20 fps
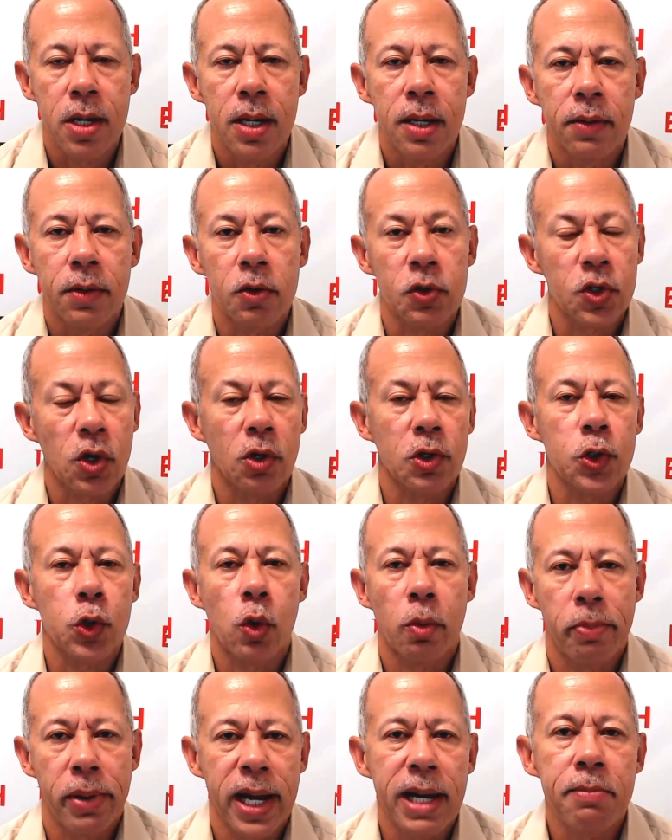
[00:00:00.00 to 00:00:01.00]
There's also a
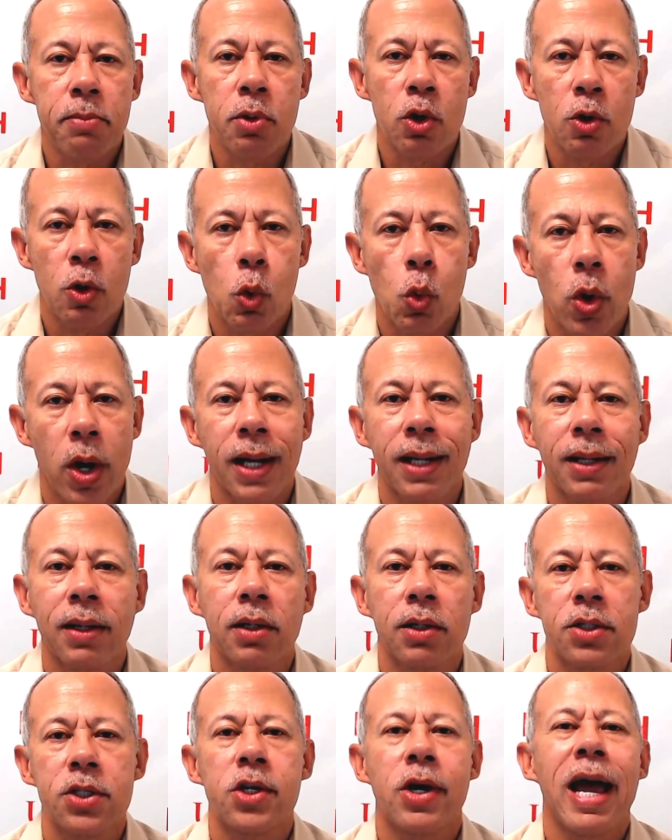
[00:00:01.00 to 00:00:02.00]
paper where I
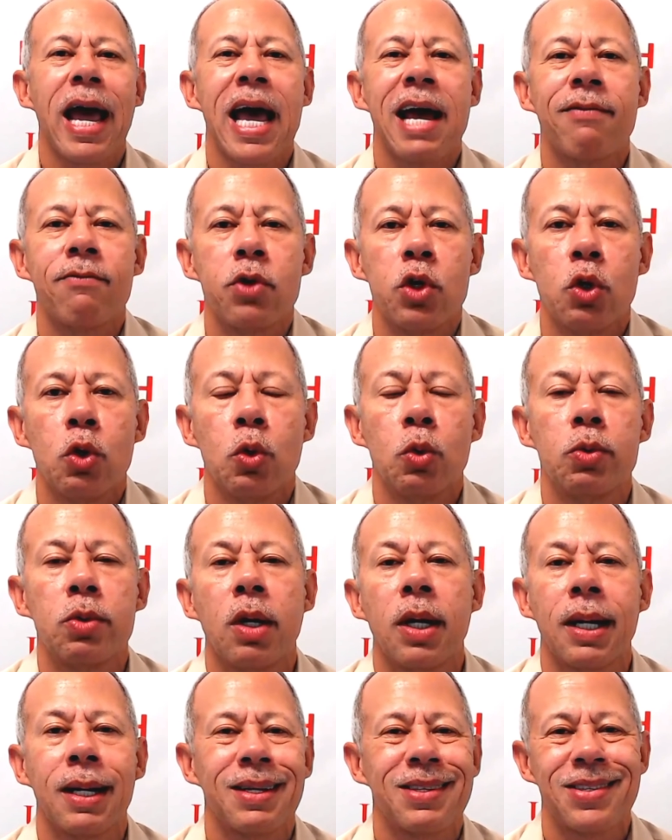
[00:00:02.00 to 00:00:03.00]
look to have you
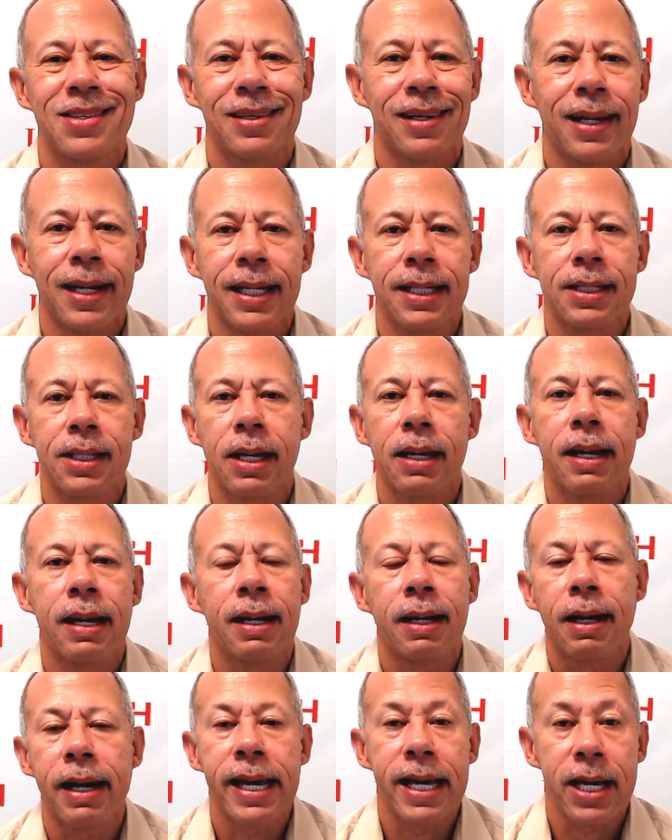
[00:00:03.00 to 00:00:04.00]
select
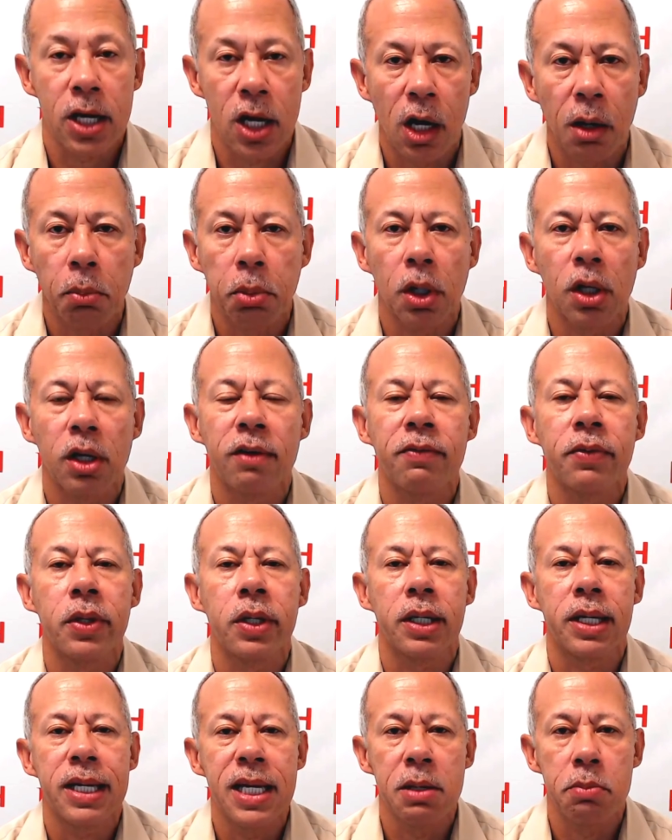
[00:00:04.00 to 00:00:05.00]
a couple of the
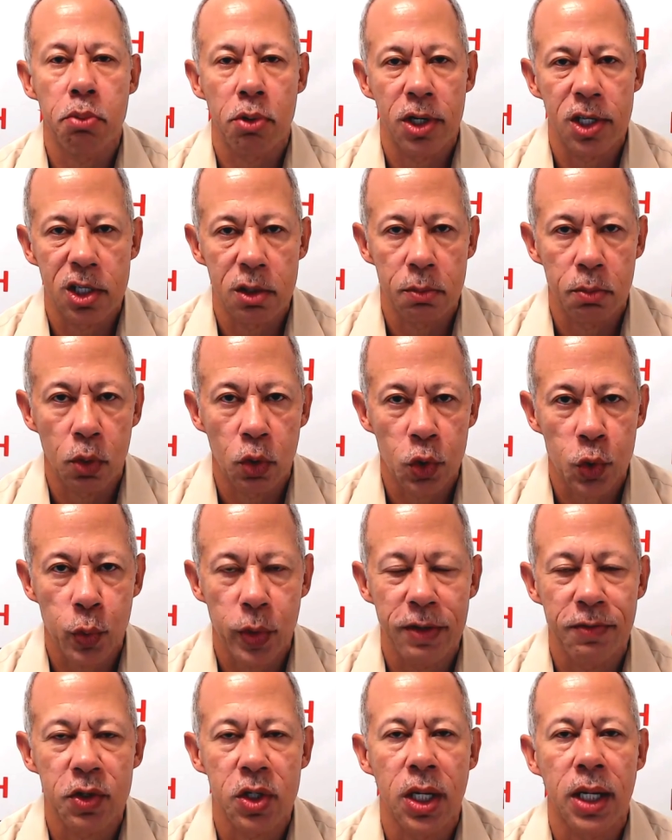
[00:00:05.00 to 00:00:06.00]
key principles
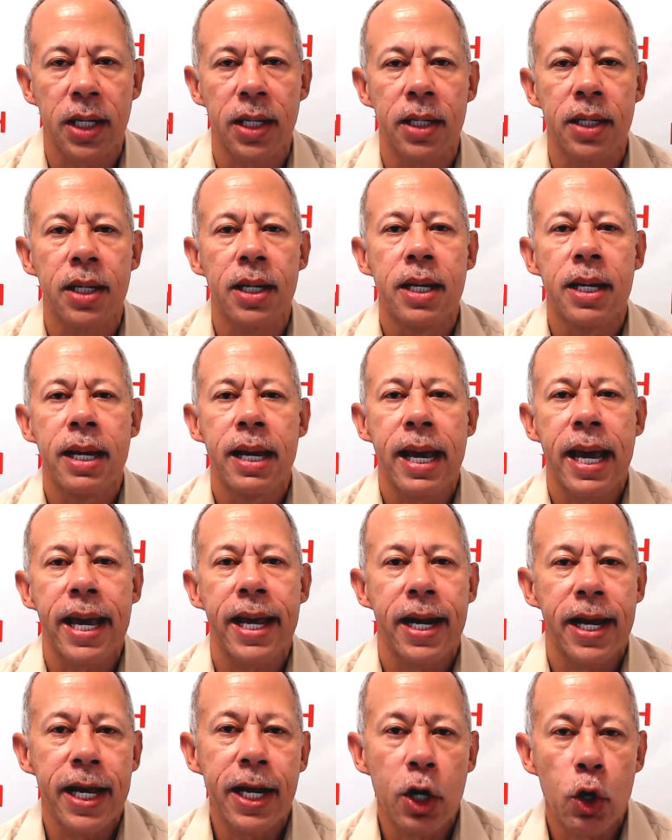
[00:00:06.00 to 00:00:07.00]
we've studied and
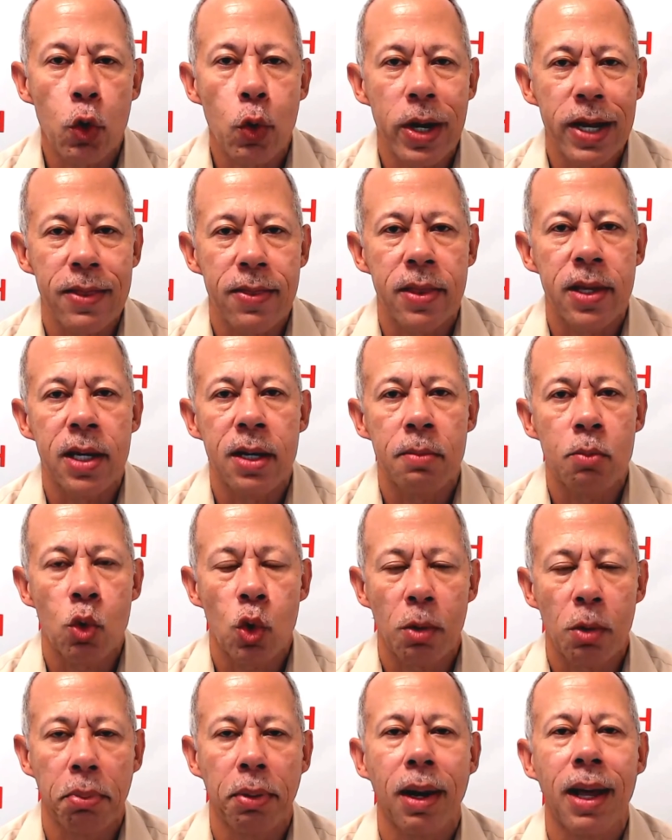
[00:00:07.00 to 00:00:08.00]
integrate them or
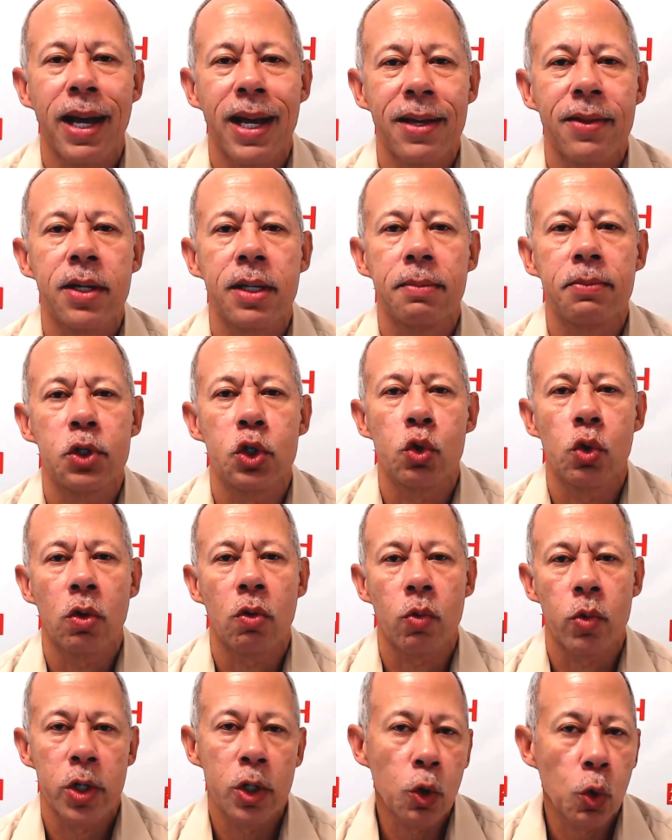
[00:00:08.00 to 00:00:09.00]
apply them to a
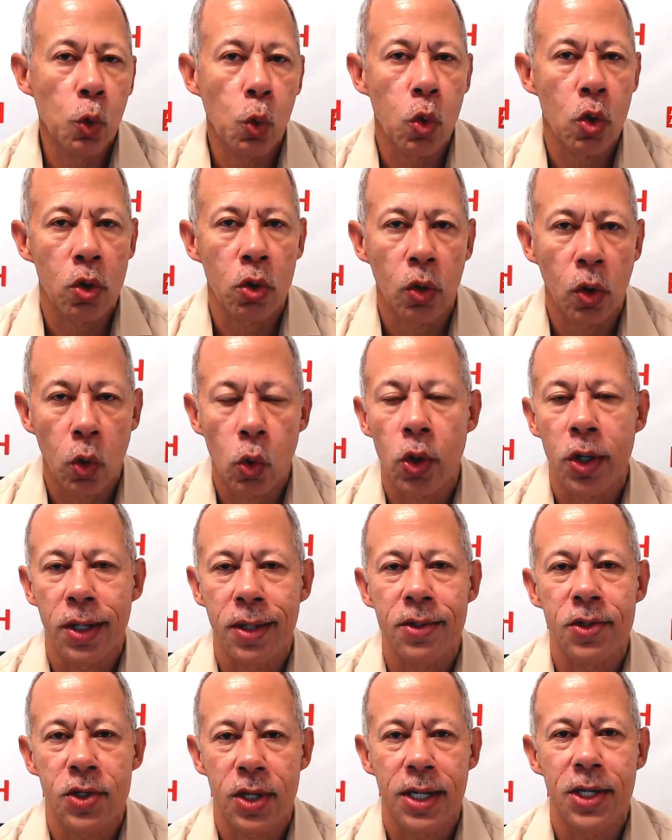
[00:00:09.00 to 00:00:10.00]
real-world
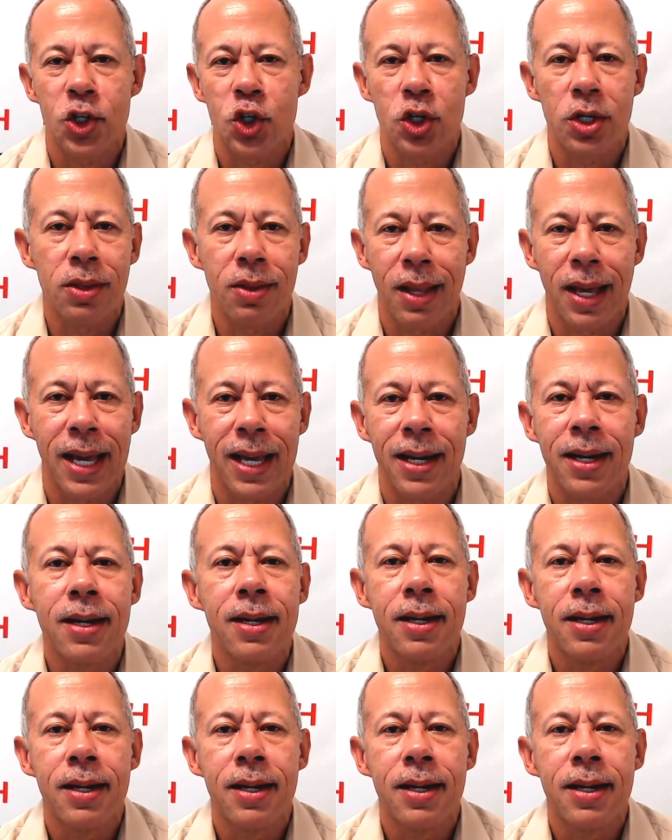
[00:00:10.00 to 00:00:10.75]
organization that